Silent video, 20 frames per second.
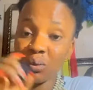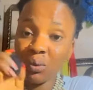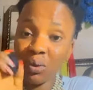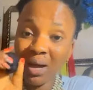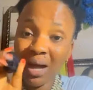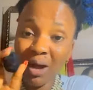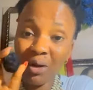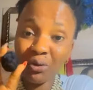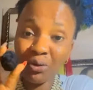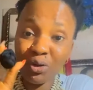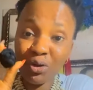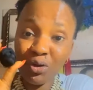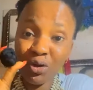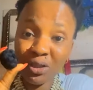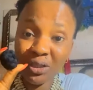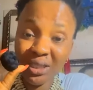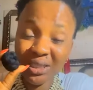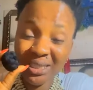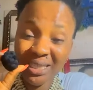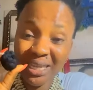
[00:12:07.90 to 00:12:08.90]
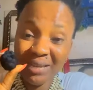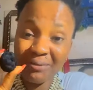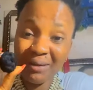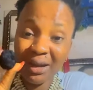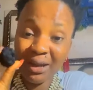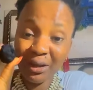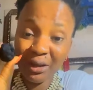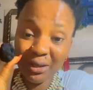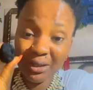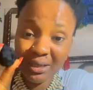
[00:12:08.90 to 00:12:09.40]
Well, how do you use this leaf
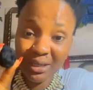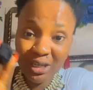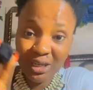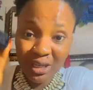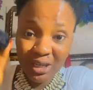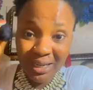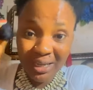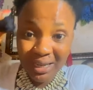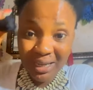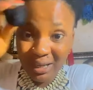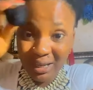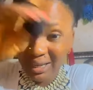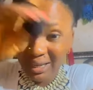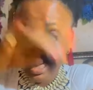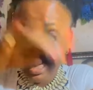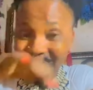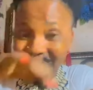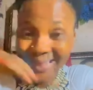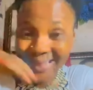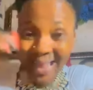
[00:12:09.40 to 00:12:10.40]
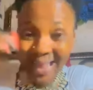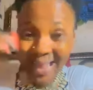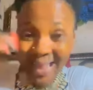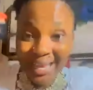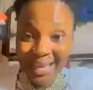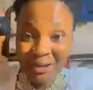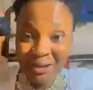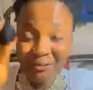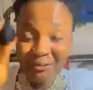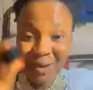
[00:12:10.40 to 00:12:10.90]
and
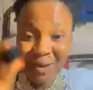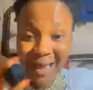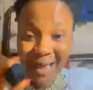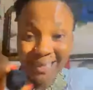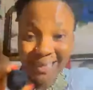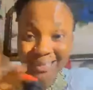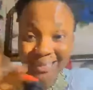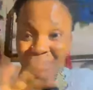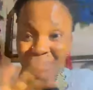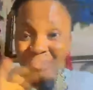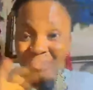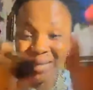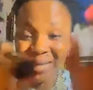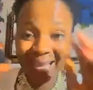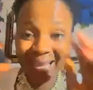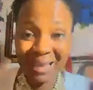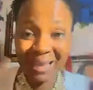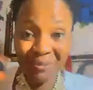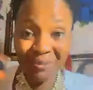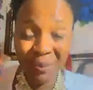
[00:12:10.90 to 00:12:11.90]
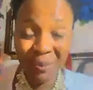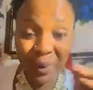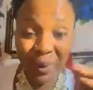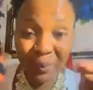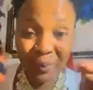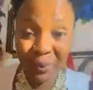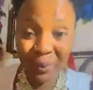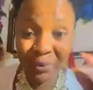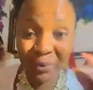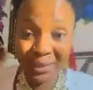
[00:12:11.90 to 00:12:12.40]
tie evil eyes? People that evil
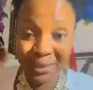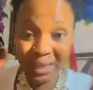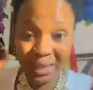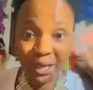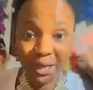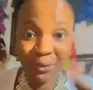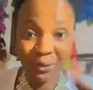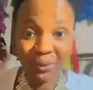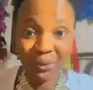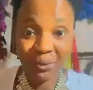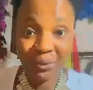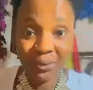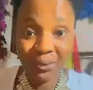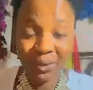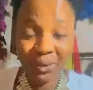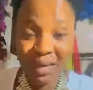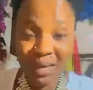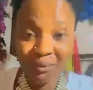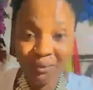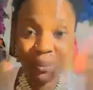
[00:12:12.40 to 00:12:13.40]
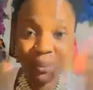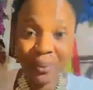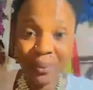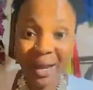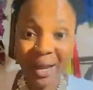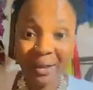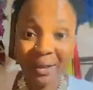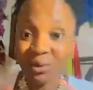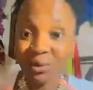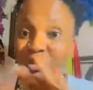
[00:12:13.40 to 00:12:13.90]
people seeing you, evil
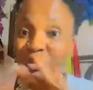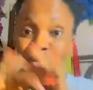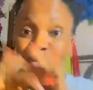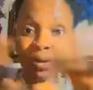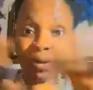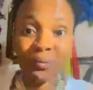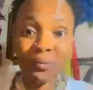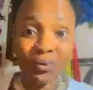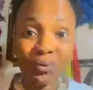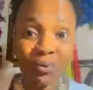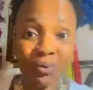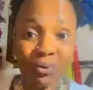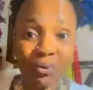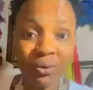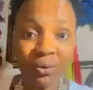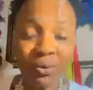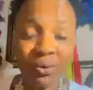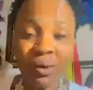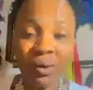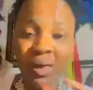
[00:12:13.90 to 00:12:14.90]
plan not to come to you.